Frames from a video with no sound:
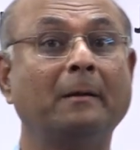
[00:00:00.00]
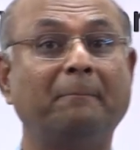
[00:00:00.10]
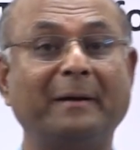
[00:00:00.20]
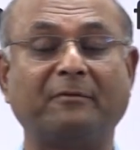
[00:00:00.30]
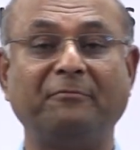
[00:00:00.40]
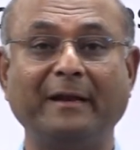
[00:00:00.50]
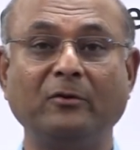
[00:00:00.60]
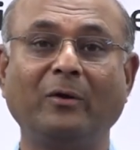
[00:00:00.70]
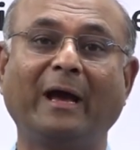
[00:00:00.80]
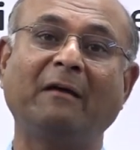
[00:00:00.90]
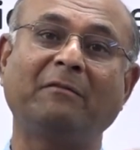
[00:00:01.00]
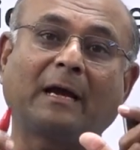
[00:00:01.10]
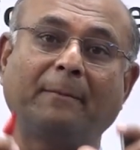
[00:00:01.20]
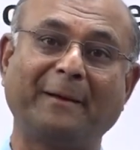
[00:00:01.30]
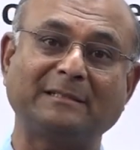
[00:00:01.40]
But when you have a
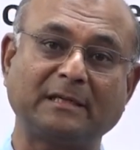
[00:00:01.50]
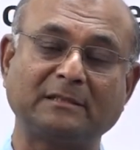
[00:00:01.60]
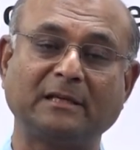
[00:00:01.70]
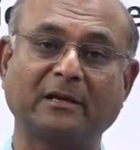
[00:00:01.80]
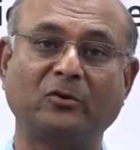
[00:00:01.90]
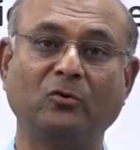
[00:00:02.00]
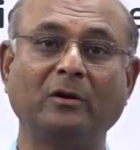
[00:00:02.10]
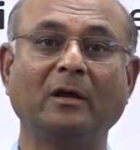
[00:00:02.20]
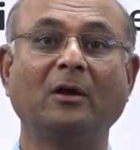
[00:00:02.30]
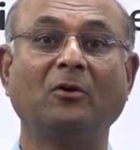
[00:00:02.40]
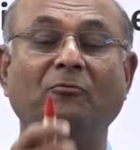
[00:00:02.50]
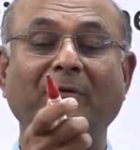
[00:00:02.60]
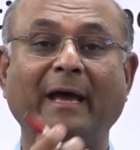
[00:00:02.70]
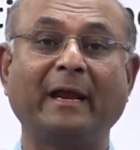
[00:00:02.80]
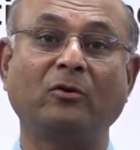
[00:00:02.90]
capacitor circuit
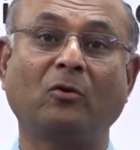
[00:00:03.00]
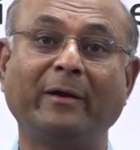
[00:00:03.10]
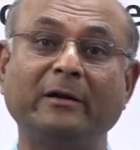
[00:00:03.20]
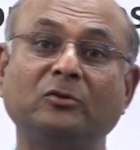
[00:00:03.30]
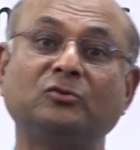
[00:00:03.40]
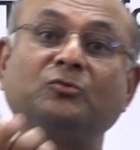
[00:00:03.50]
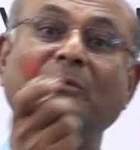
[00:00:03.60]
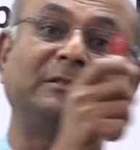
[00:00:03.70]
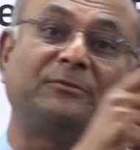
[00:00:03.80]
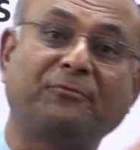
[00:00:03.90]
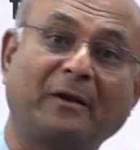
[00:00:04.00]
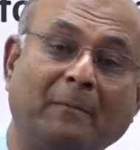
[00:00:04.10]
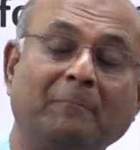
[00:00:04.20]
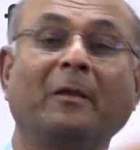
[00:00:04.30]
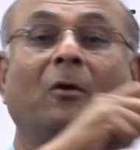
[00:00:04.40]
where you're going to switch
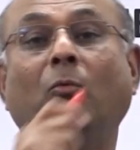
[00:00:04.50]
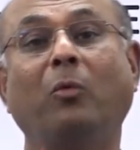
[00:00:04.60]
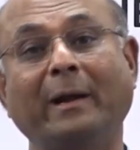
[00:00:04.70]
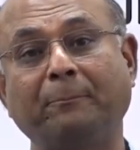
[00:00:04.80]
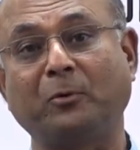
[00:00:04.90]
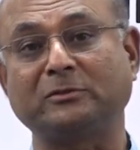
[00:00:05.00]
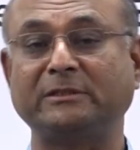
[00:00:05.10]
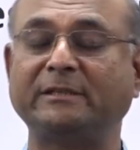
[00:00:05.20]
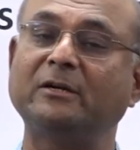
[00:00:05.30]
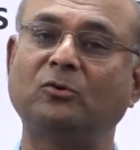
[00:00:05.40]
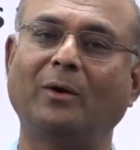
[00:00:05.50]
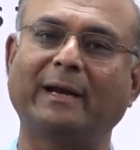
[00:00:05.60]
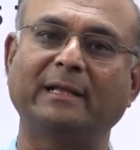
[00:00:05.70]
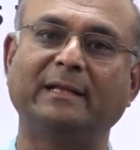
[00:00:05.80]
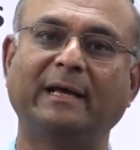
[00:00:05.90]
from one position to
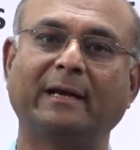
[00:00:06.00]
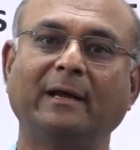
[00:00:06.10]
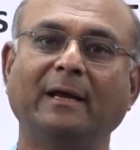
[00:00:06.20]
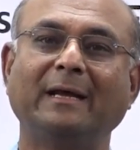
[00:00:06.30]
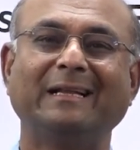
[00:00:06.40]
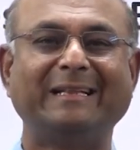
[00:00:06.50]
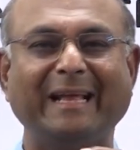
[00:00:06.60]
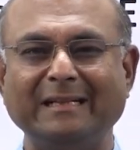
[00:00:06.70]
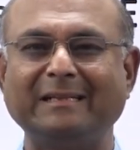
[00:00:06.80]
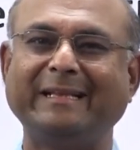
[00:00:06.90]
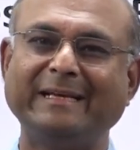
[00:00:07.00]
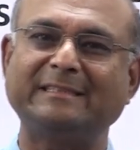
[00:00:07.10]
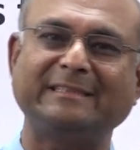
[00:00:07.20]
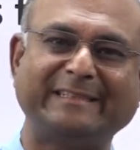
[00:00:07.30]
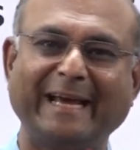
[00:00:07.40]
another, then
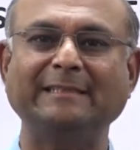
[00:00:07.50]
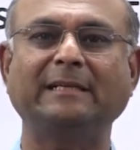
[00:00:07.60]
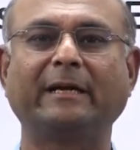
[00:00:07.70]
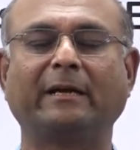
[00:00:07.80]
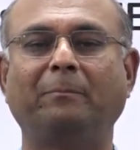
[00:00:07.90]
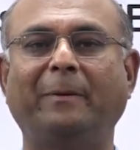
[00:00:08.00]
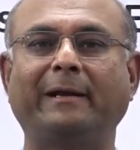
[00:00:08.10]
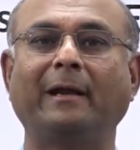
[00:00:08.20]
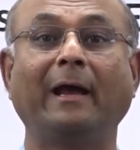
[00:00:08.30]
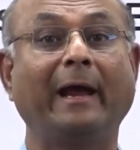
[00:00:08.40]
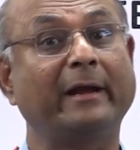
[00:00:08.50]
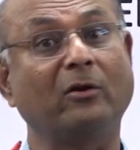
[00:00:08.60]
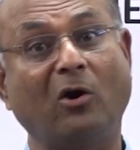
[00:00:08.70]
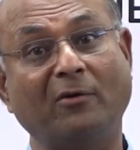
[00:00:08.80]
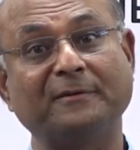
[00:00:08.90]
things change a little bit and
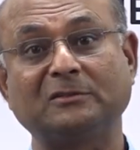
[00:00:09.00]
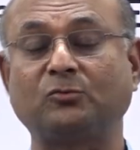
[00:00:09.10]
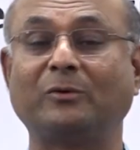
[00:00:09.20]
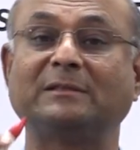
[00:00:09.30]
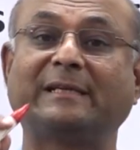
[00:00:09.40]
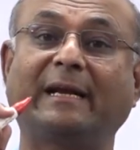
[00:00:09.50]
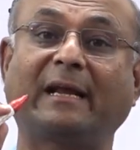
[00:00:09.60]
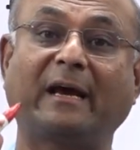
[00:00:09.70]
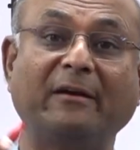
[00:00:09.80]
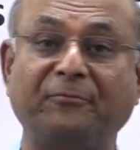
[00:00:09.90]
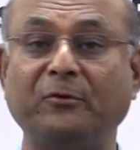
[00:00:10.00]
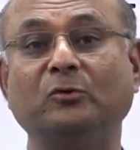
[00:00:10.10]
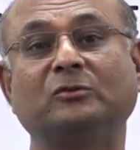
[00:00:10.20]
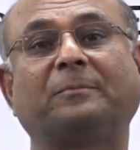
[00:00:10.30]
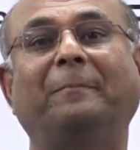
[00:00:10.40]
often students get
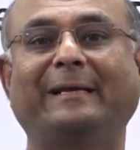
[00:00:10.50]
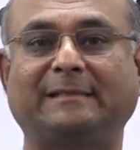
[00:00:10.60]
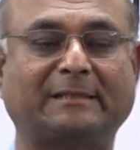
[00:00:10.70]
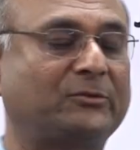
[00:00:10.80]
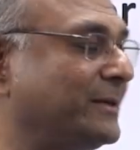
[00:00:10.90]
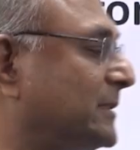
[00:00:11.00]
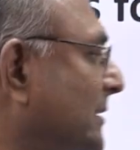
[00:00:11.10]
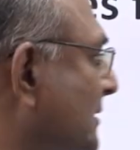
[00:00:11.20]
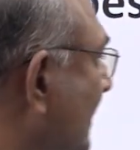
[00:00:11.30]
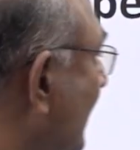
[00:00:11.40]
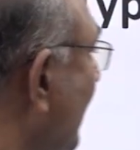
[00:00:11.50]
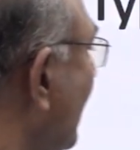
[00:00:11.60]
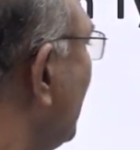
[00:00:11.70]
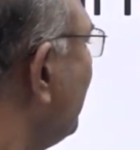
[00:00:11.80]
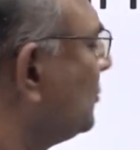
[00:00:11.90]
confused by such questions.
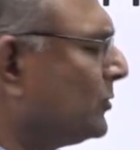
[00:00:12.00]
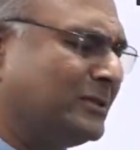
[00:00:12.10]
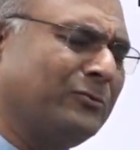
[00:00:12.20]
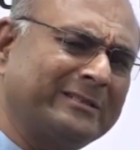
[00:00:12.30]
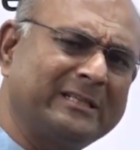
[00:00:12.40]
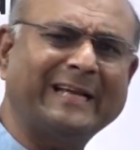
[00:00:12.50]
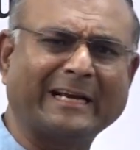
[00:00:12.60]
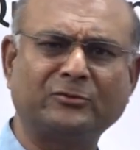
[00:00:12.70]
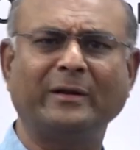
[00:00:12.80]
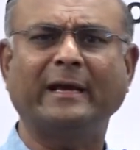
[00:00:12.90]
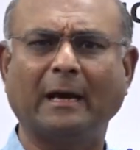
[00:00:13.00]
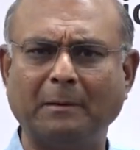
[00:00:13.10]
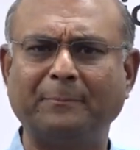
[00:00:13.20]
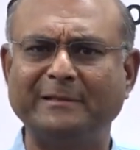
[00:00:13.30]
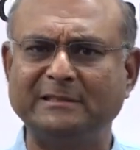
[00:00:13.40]
But do these questions actually come
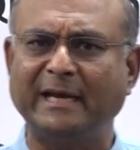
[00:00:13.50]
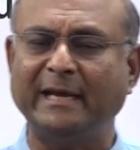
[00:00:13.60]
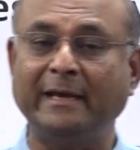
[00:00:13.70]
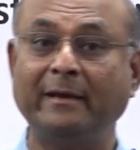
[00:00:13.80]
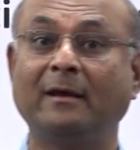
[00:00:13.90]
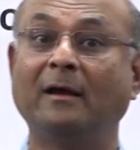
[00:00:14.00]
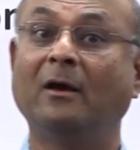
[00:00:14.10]
up in JEE?